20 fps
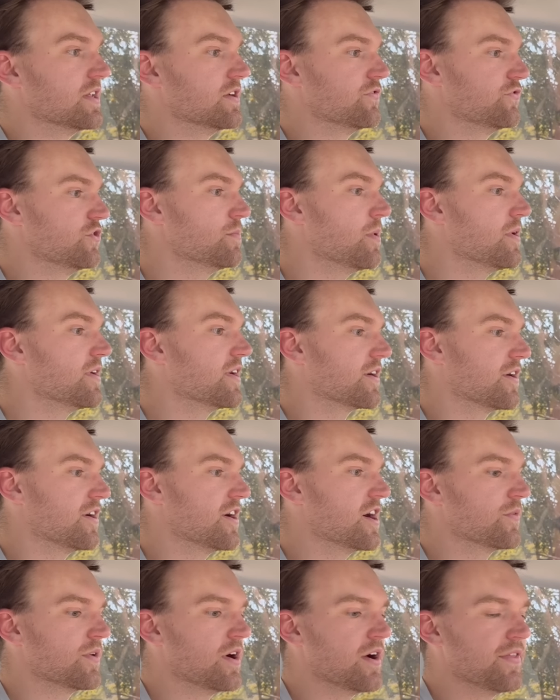And if you bought a
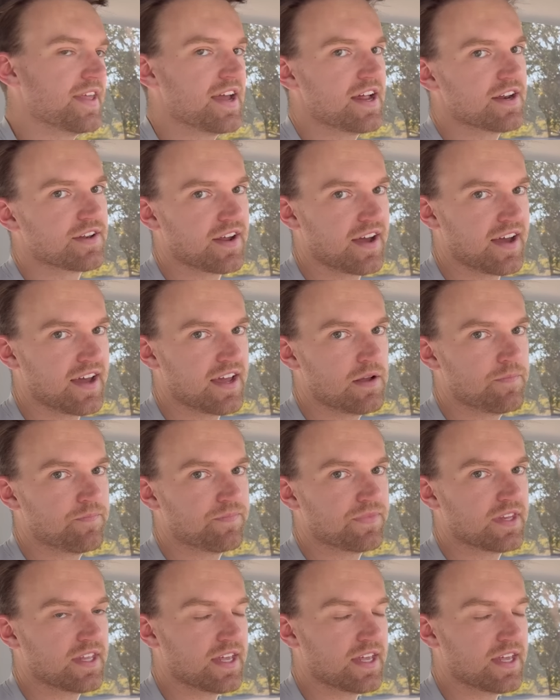car around that time,